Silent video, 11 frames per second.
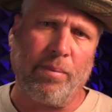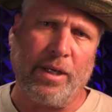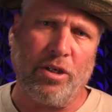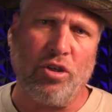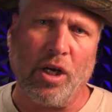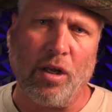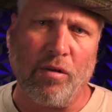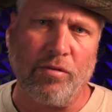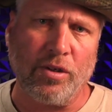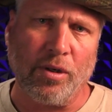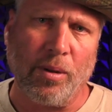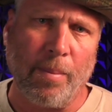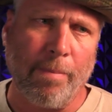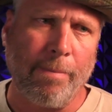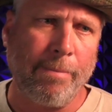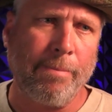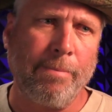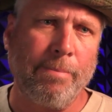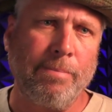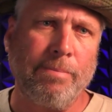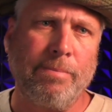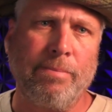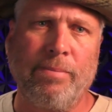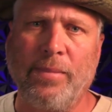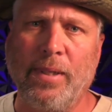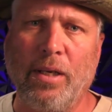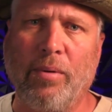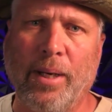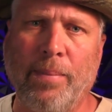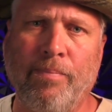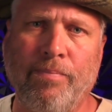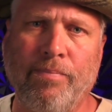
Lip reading: on my shelf. So anyway,